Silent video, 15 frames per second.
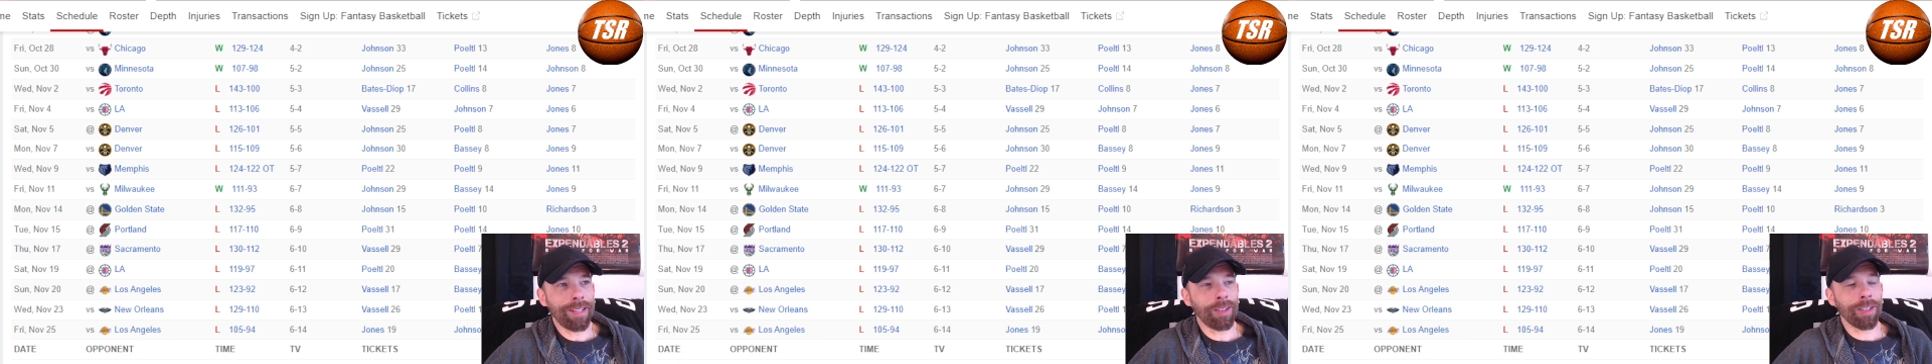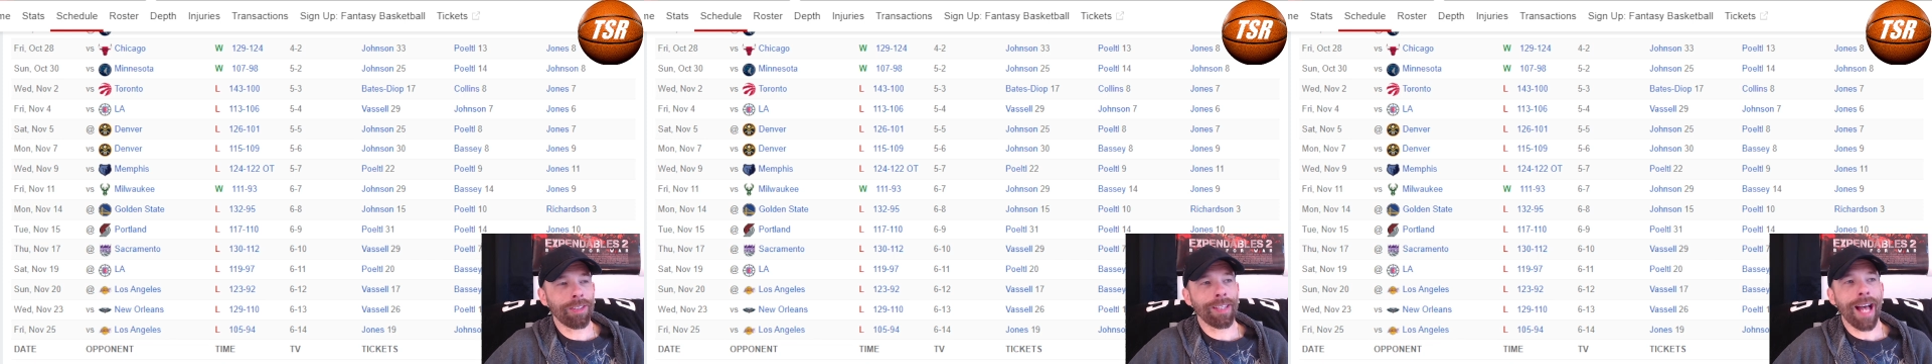
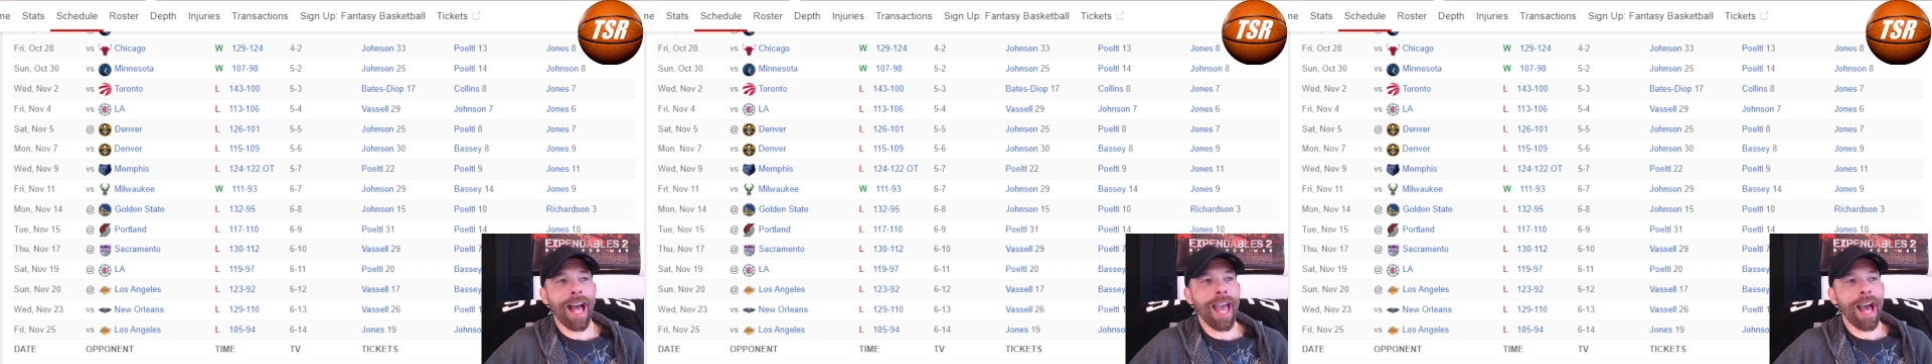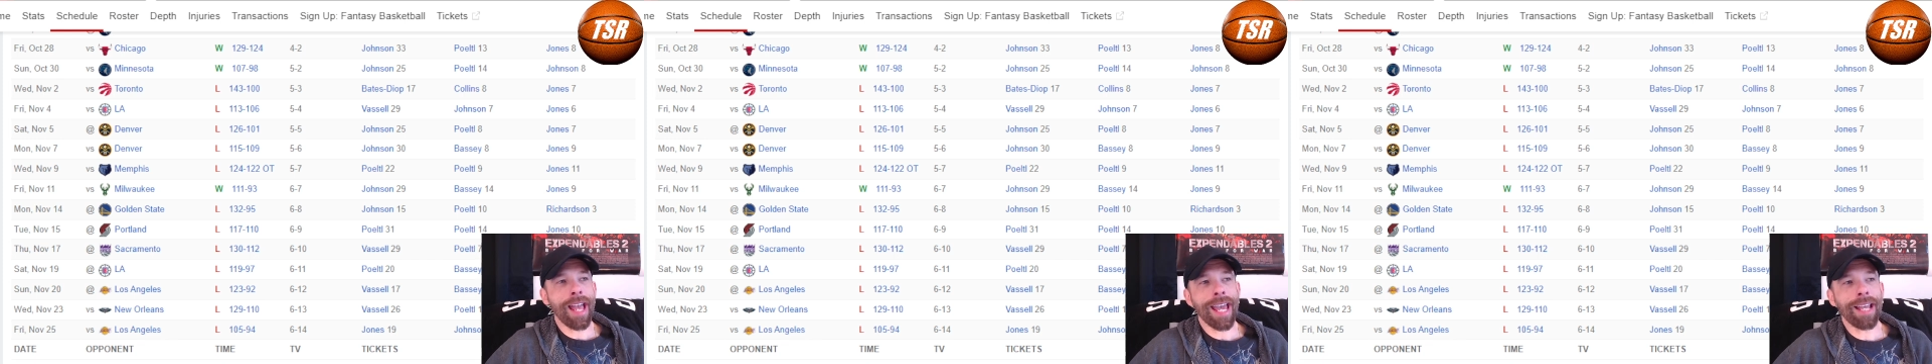just
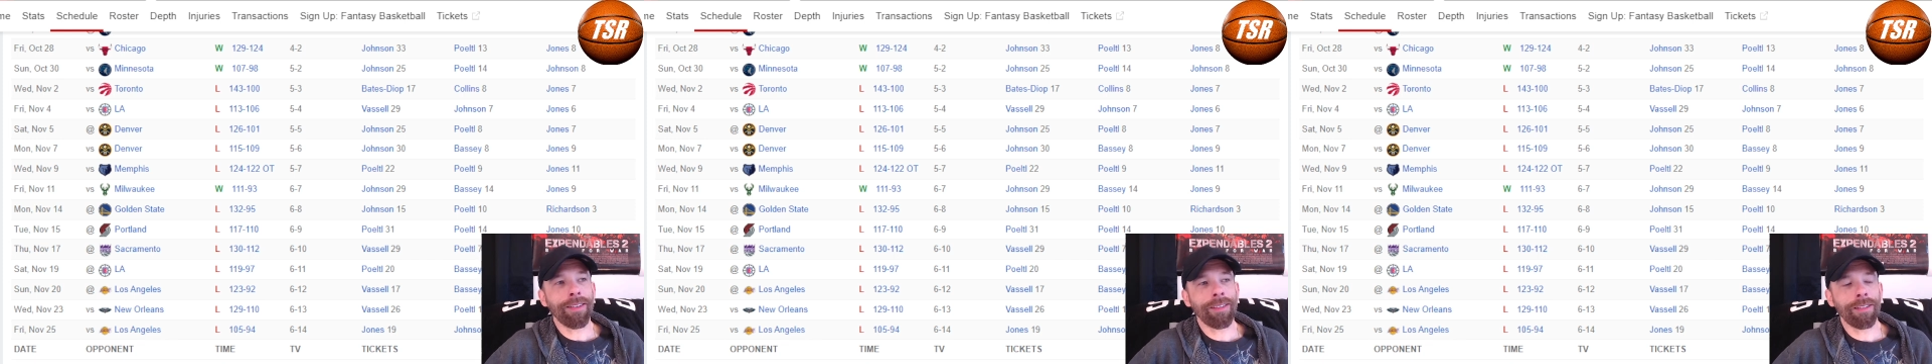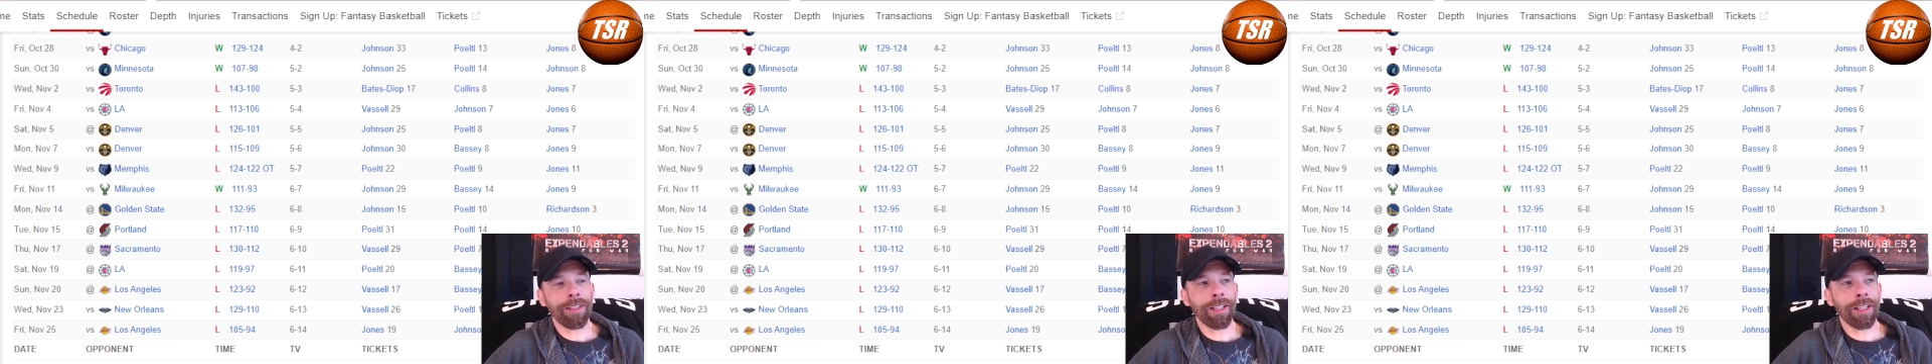I, I hate
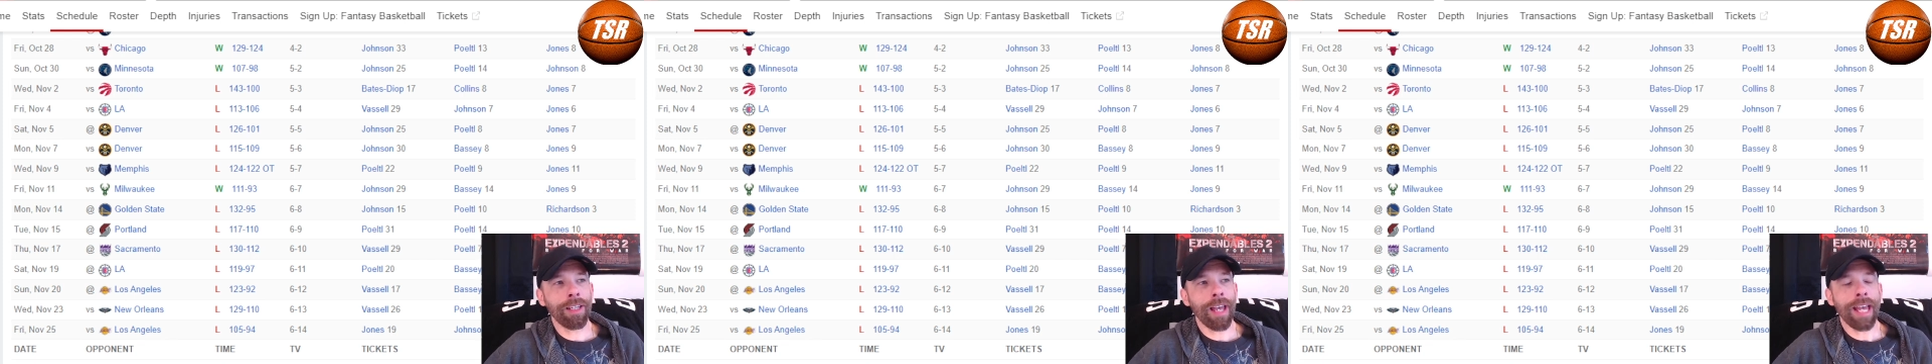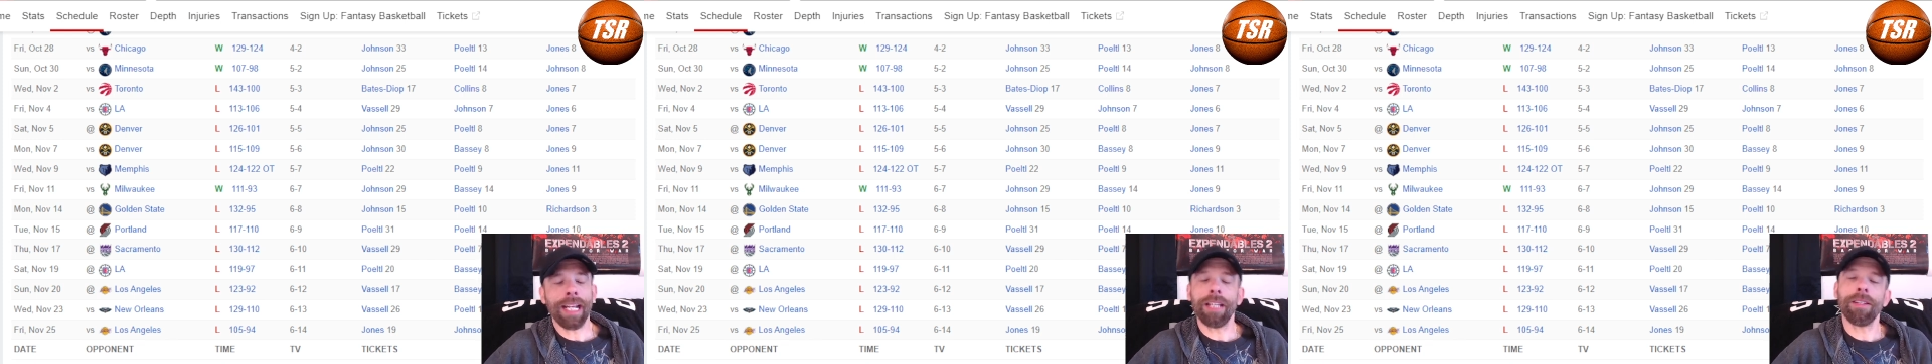
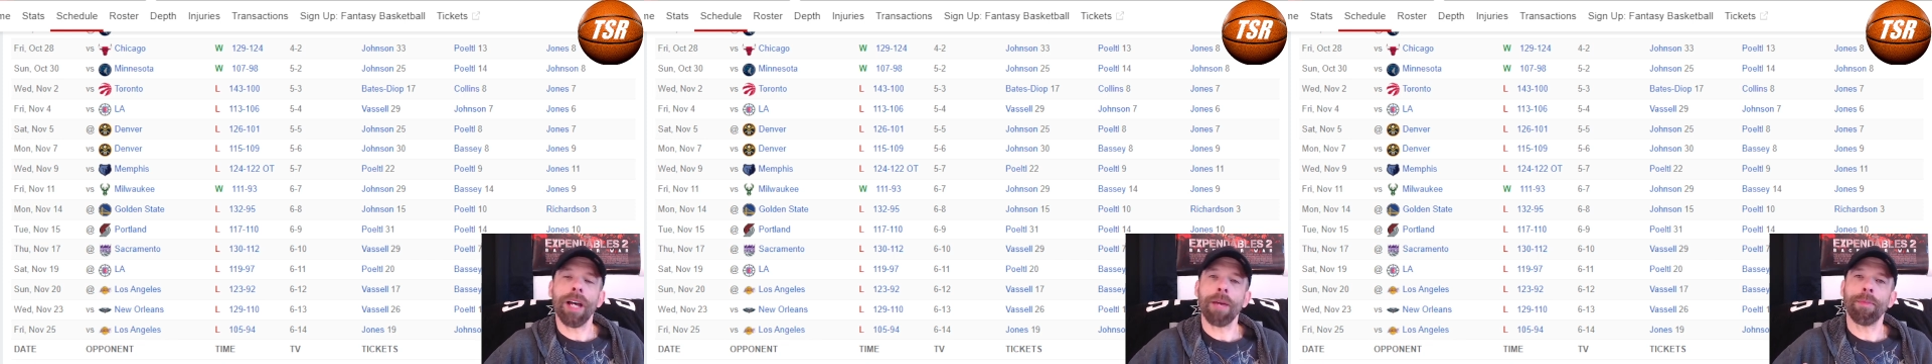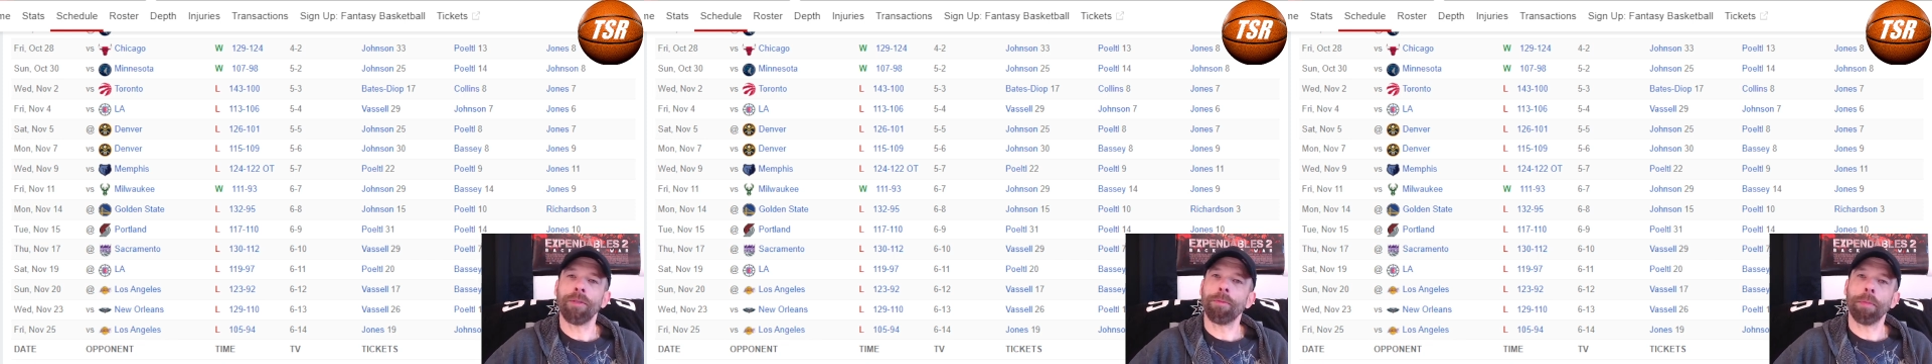seeing any
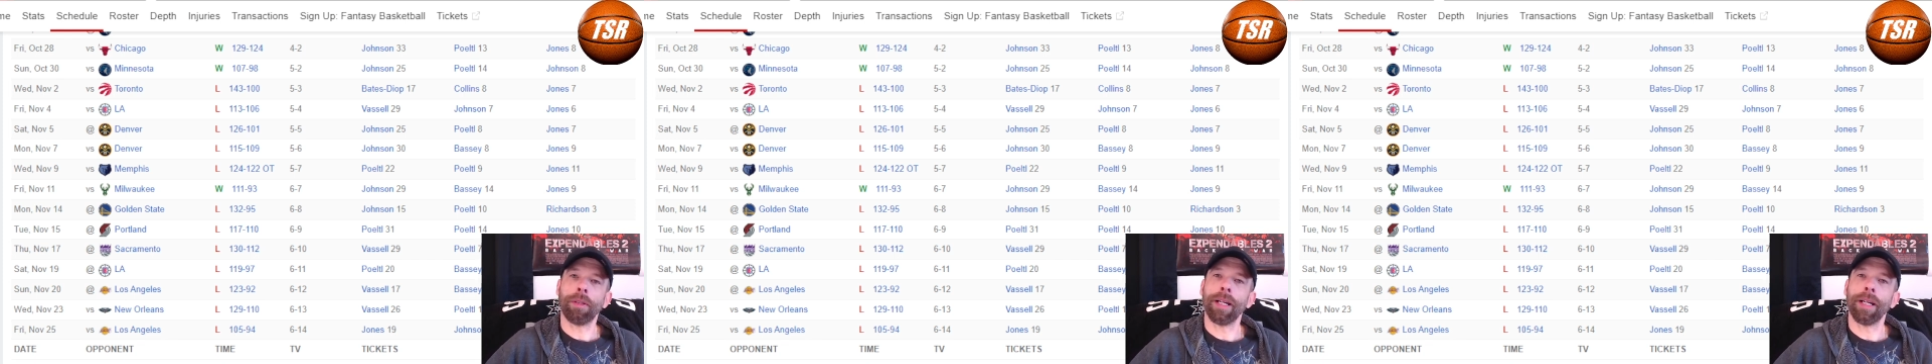type of